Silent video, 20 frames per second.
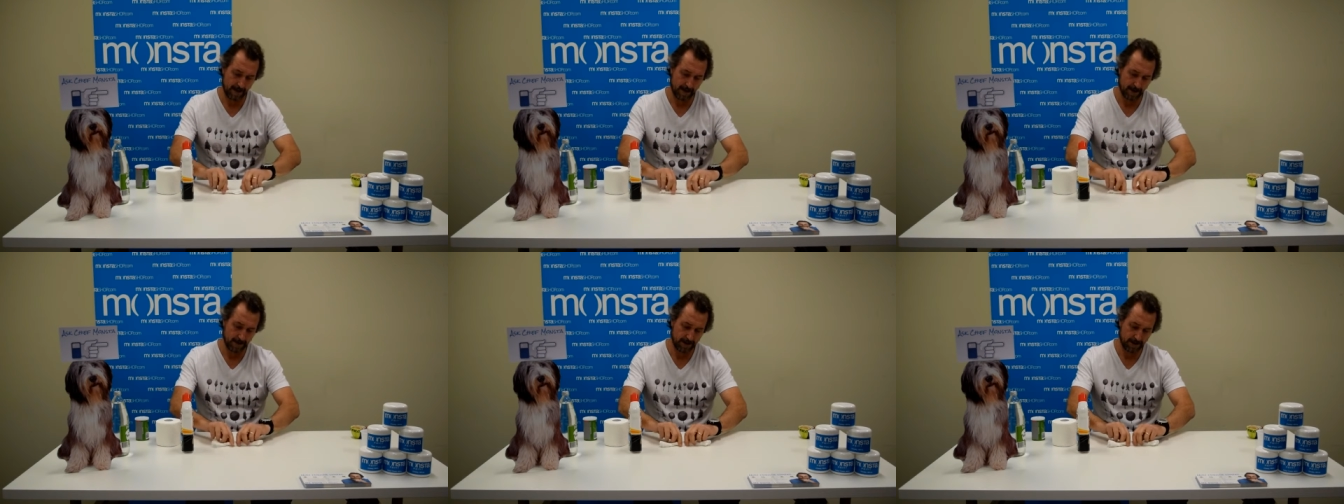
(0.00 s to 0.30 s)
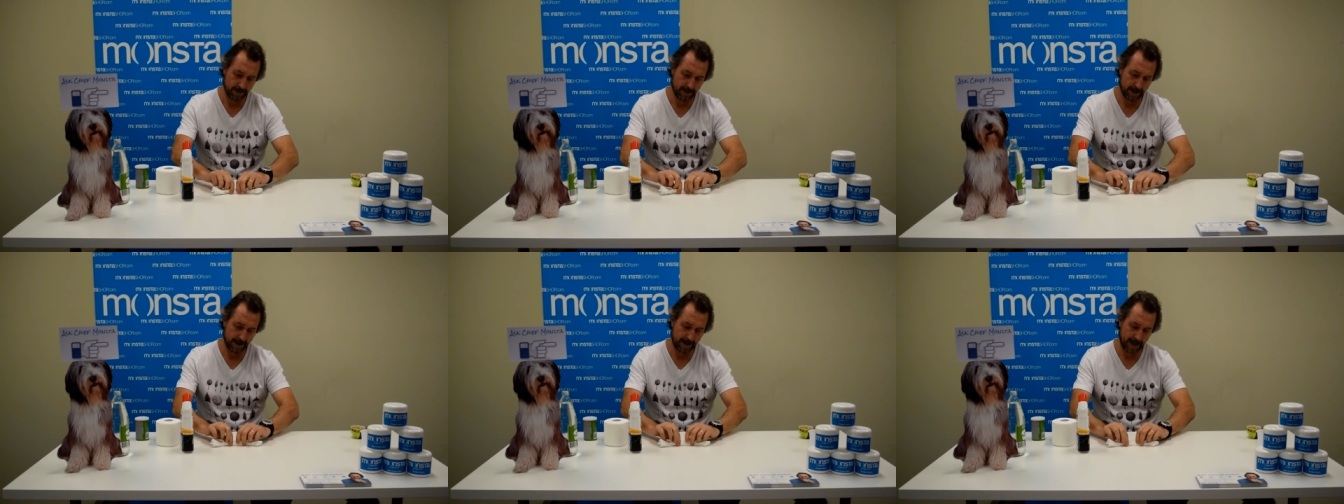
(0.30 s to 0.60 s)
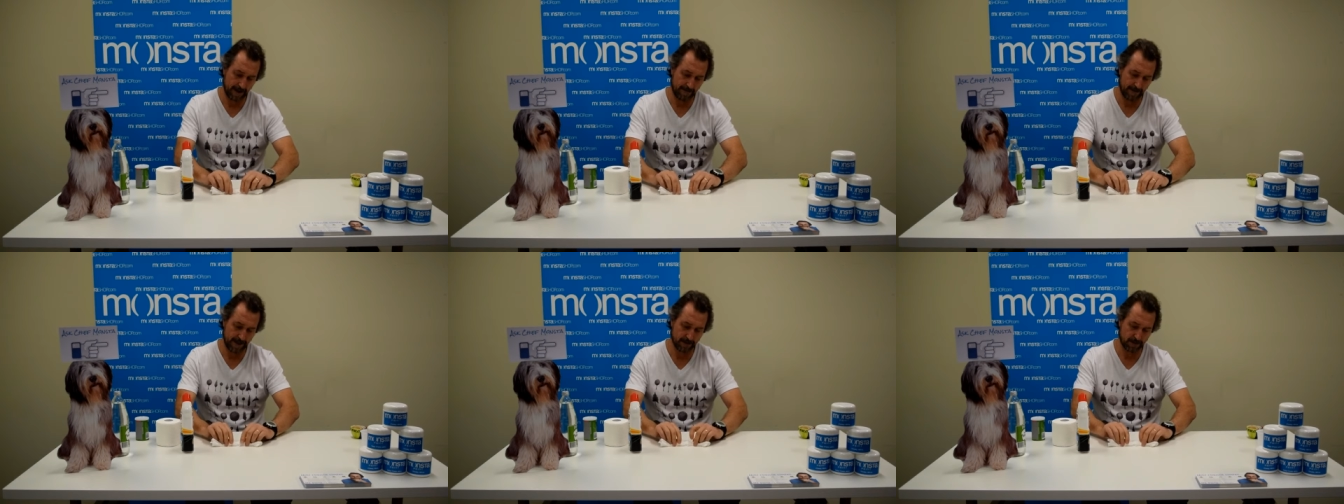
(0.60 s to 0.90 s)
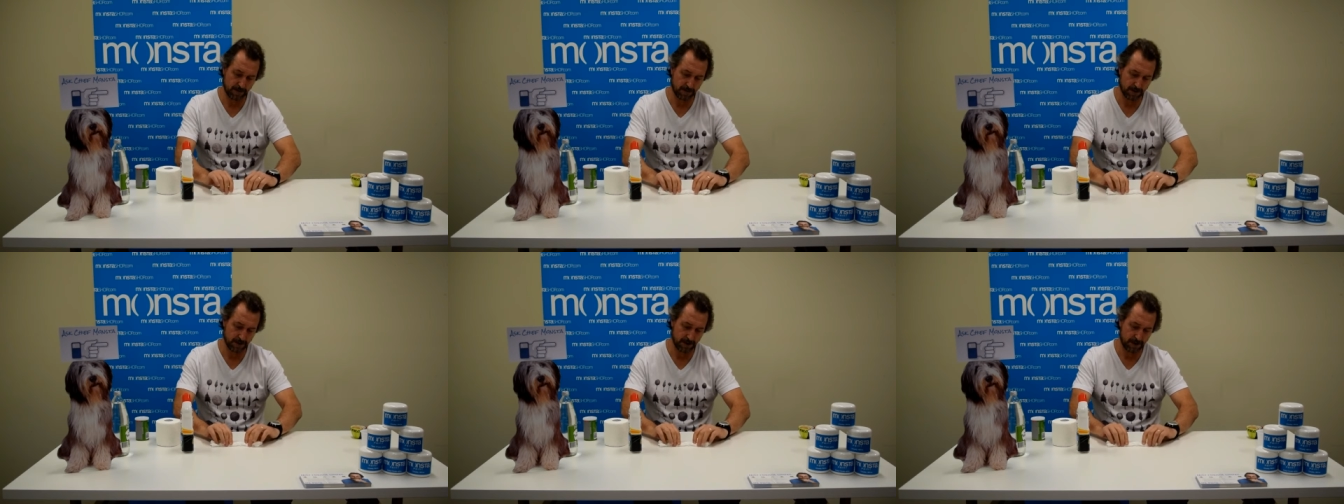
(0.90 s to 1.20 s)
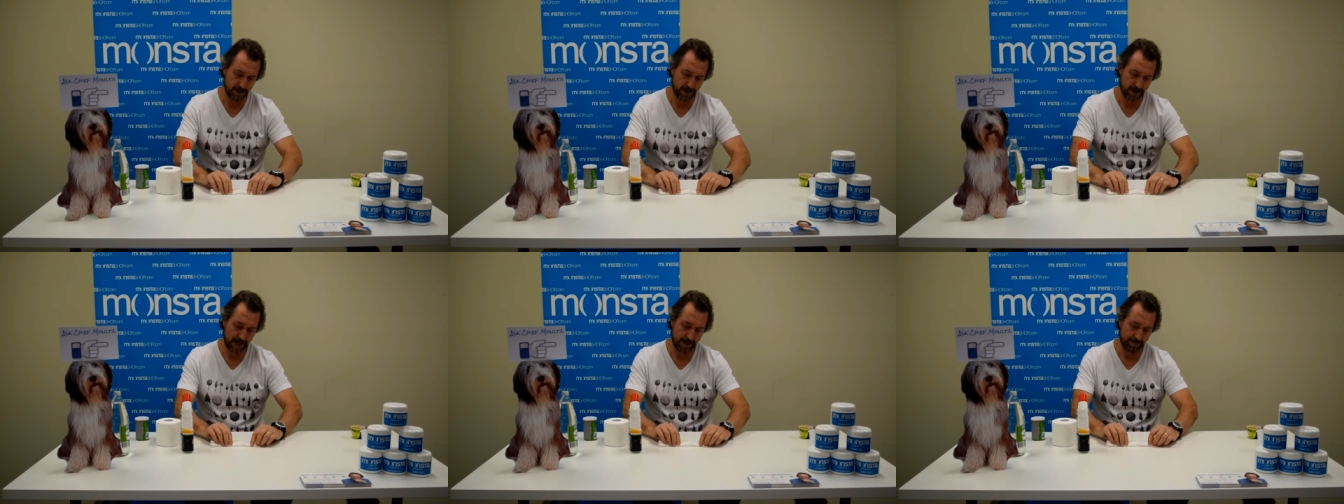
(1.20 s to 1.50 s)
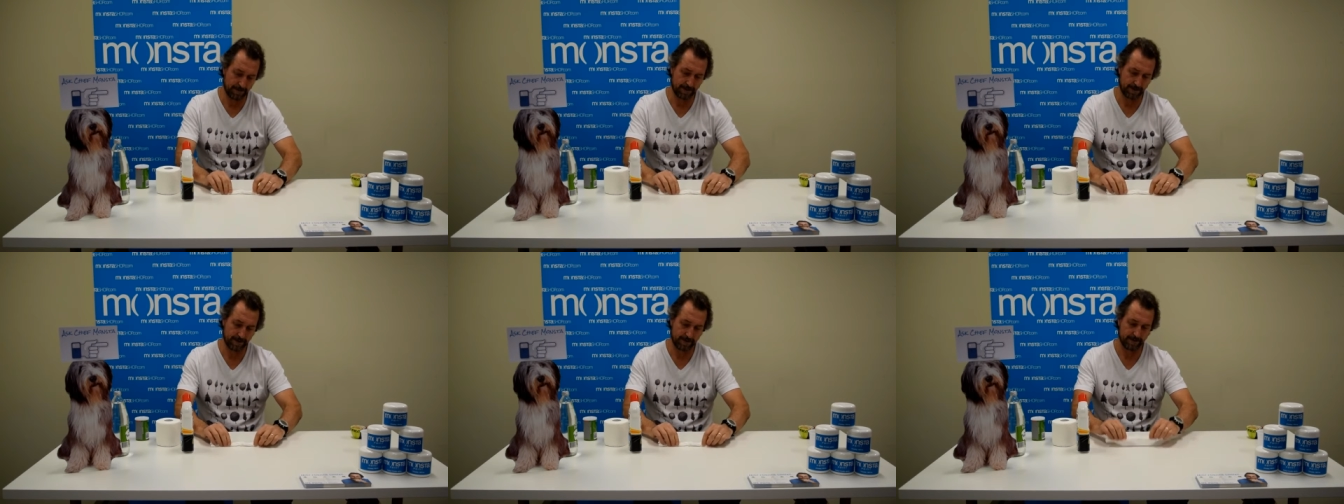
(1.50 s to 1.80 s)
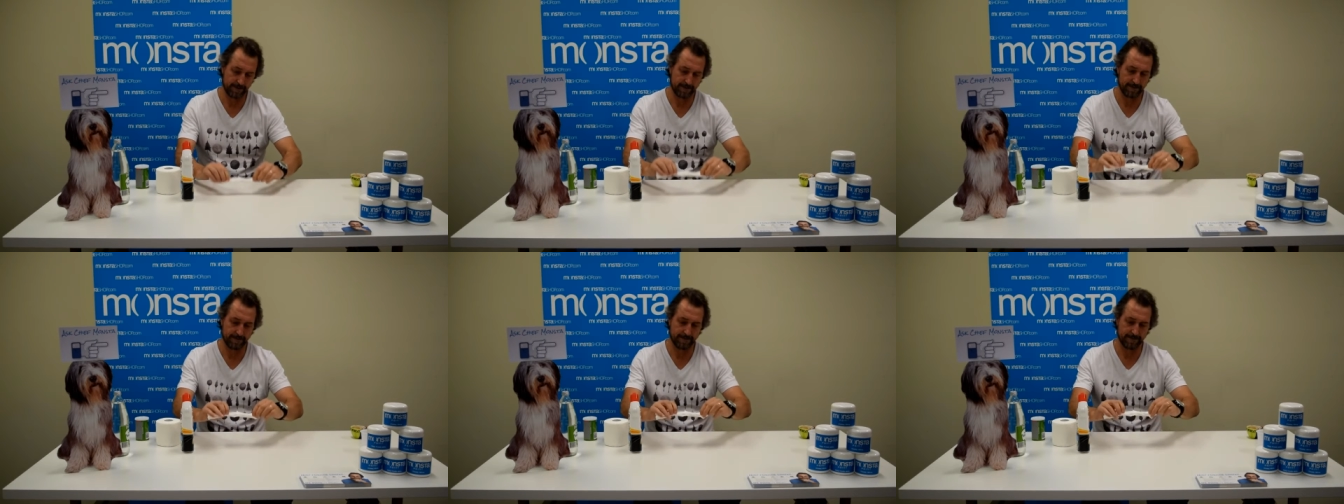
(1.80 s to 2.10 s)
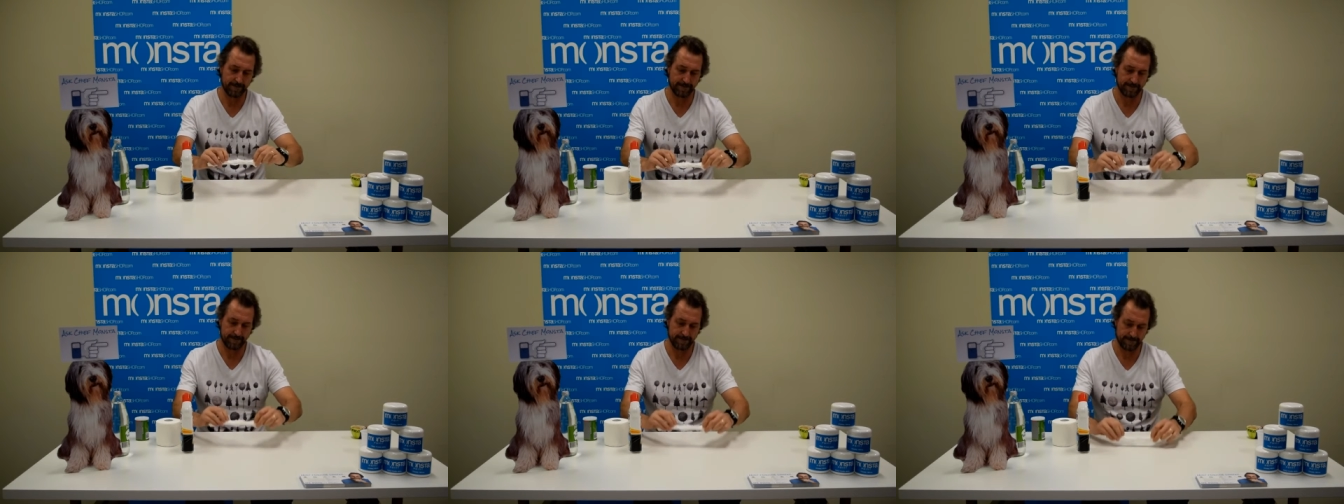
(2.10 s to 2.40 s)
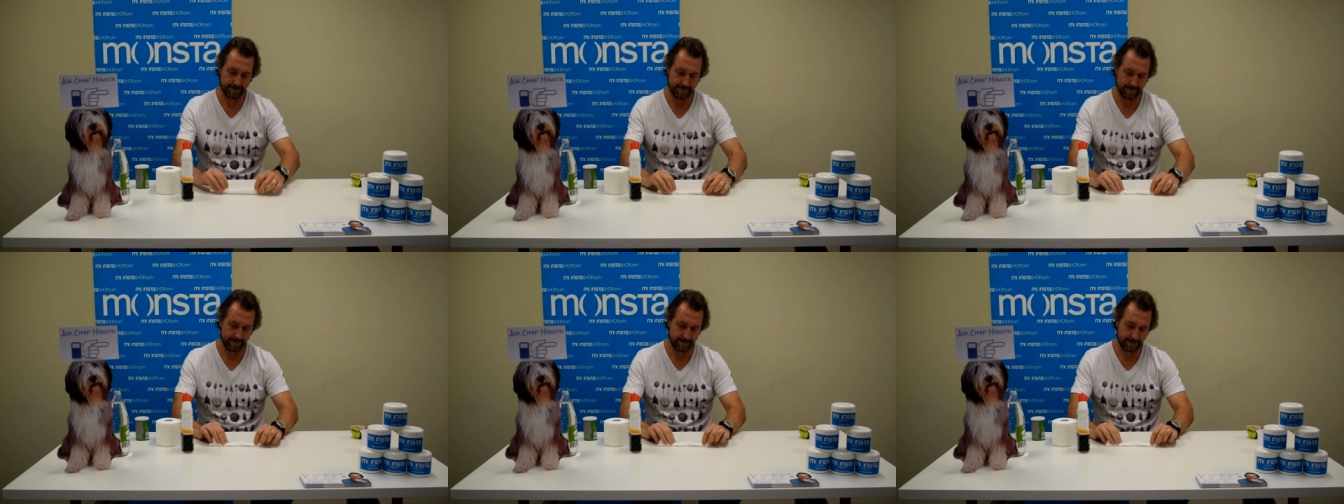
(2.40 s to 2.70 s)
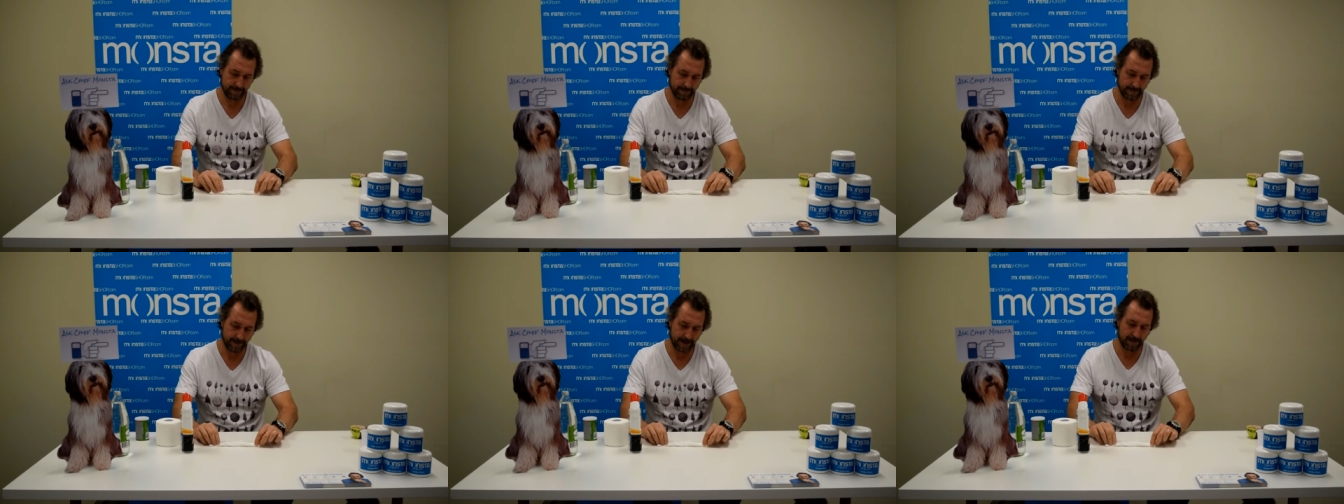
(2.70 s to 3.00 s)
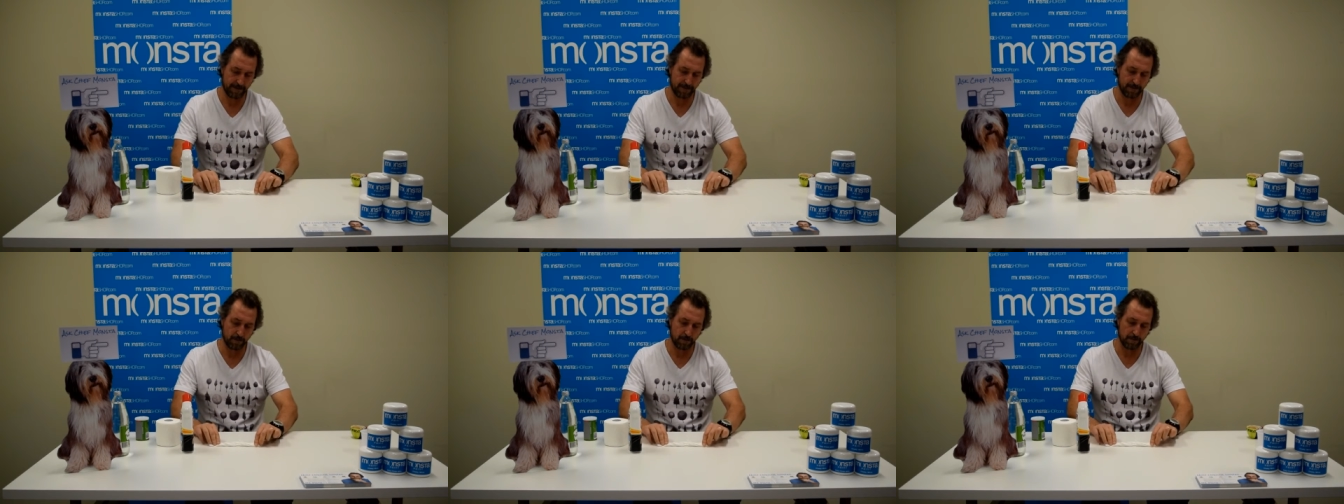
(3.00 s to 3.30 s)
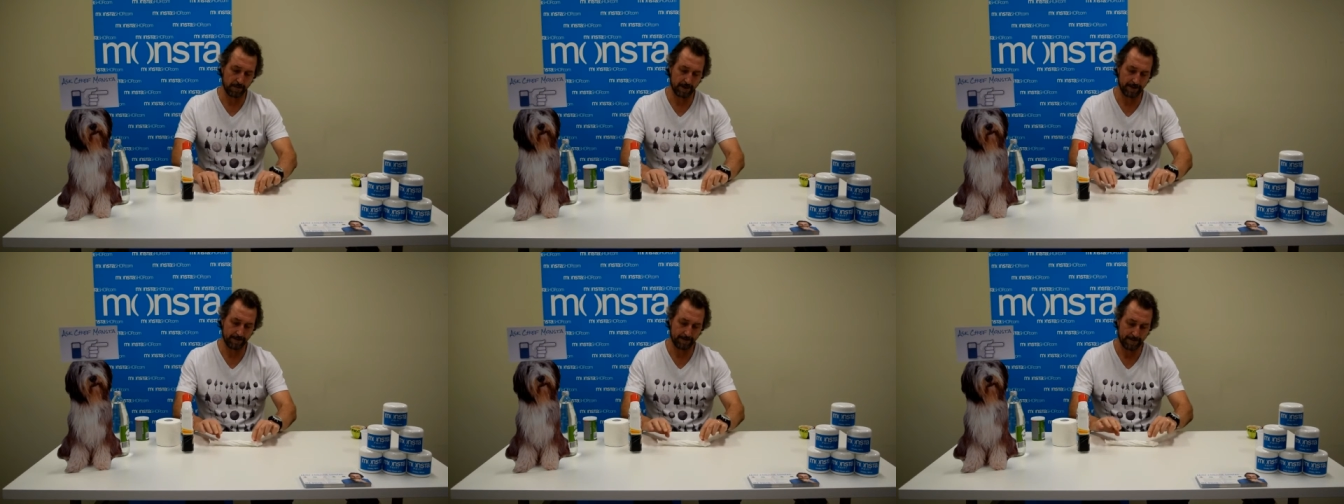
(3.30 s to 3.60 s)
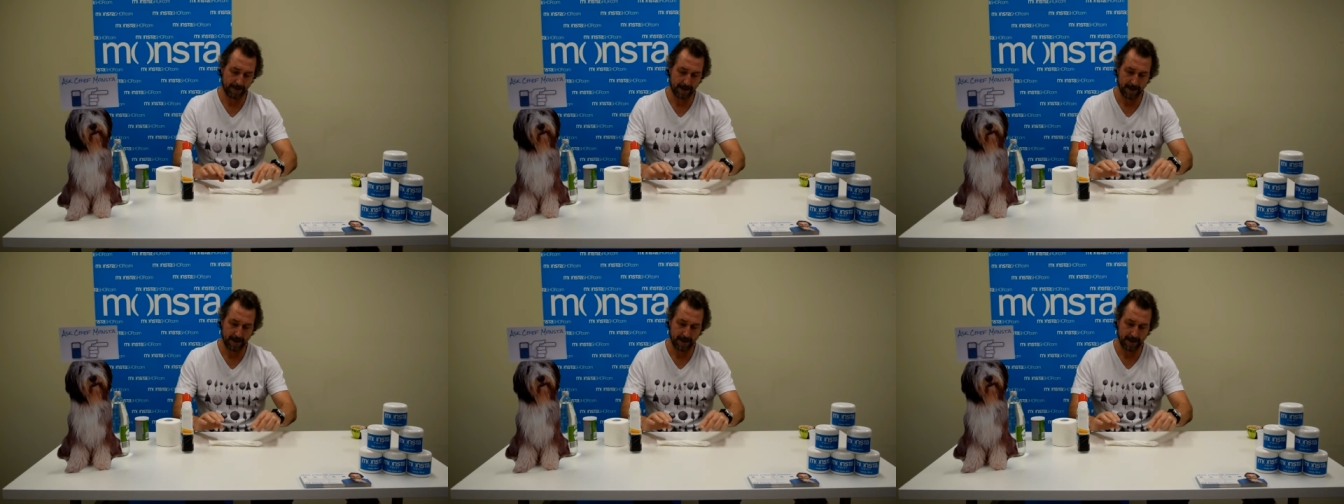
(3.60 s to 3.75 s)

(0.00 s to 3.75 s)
just so you have that sort of shape that you're forming.